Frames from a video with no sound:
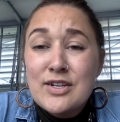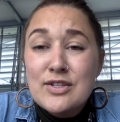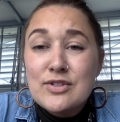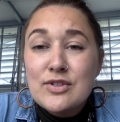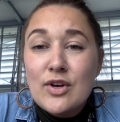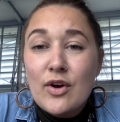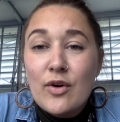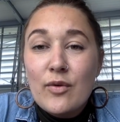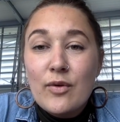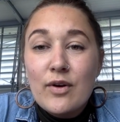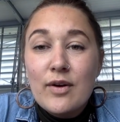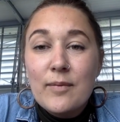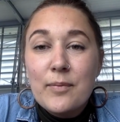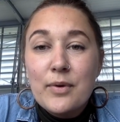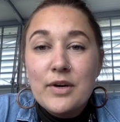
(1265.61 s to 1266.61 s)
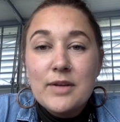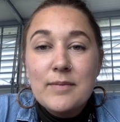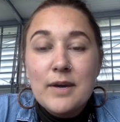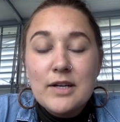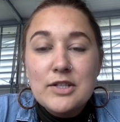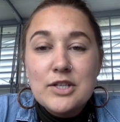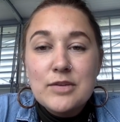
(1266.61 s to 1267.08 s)
So pretty
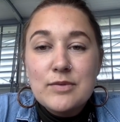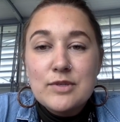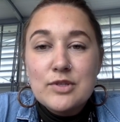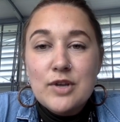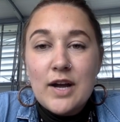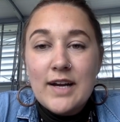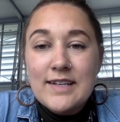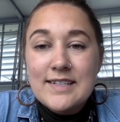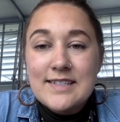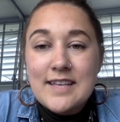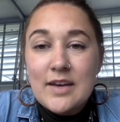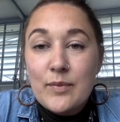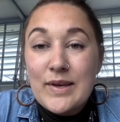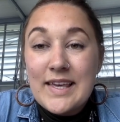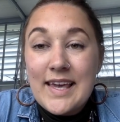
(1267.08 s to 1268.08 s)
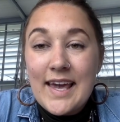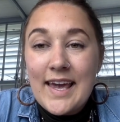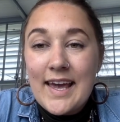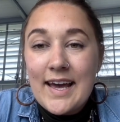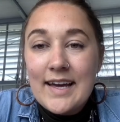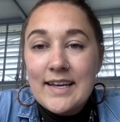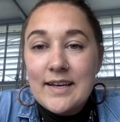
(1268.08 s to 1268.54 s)
much he was trying to say we
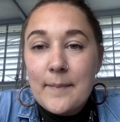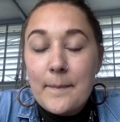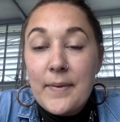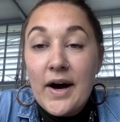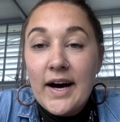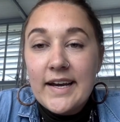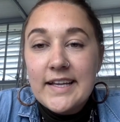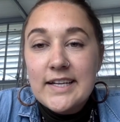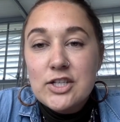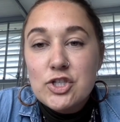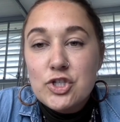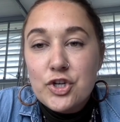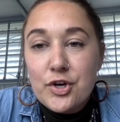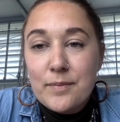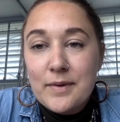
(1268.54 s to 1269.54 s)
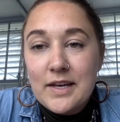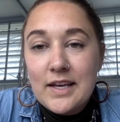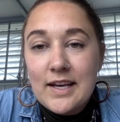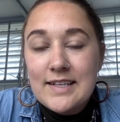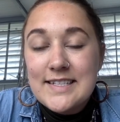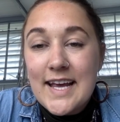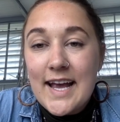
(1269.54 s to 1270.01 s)
can't punish Germany
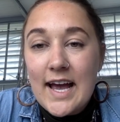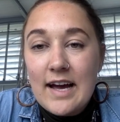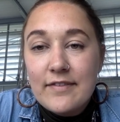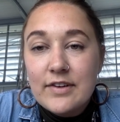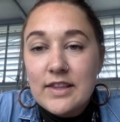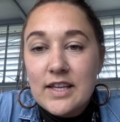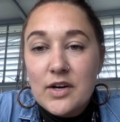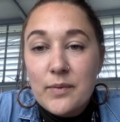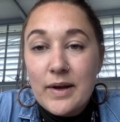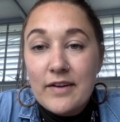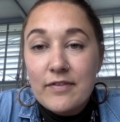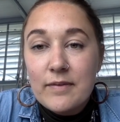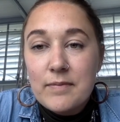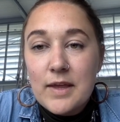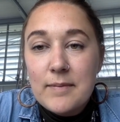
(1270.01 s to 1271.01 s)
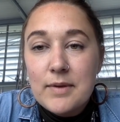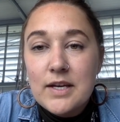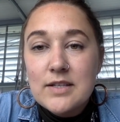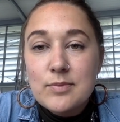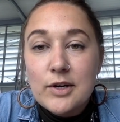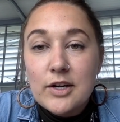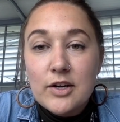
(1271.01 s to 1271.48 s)
and take everything away from them
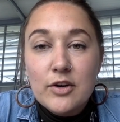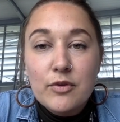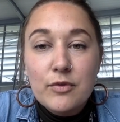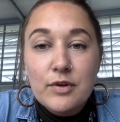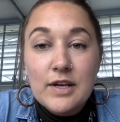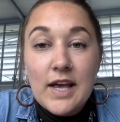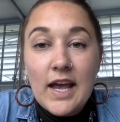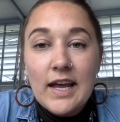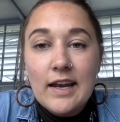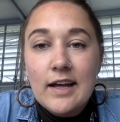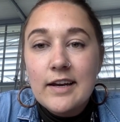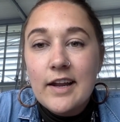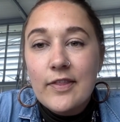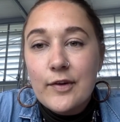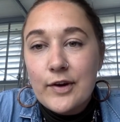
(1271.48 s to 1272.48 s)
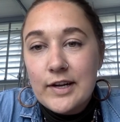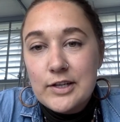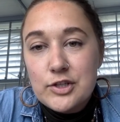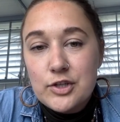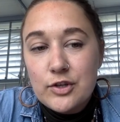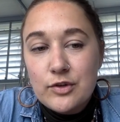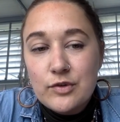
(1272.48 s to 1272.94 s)
because we're going to create another
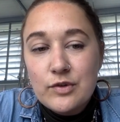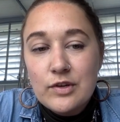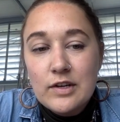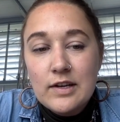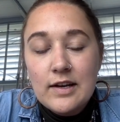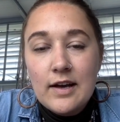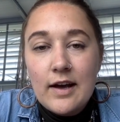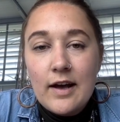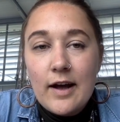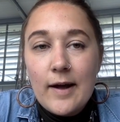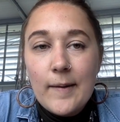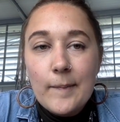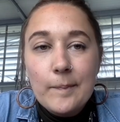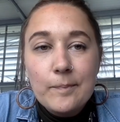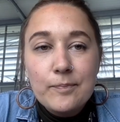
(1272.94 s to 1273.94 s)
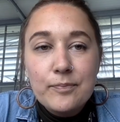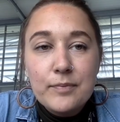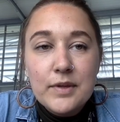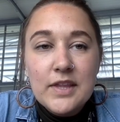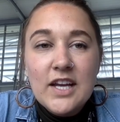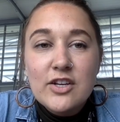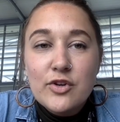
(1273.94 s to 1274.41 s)
issue.
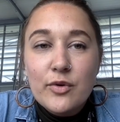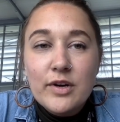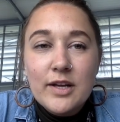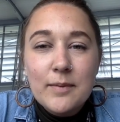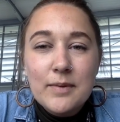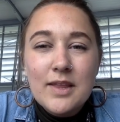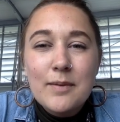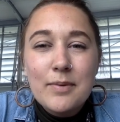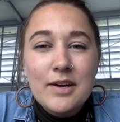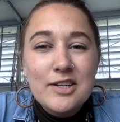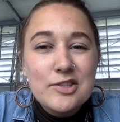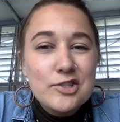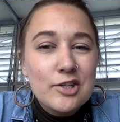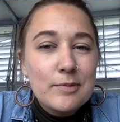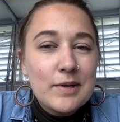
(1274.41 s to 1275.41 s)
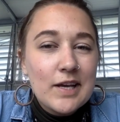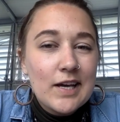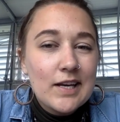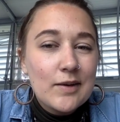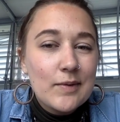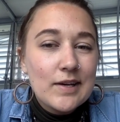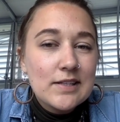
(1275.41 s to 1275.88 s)
But they ignored him and they punished Germany
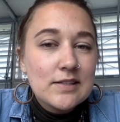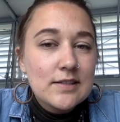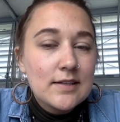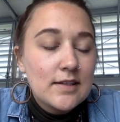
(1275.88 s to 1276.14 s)
anyways.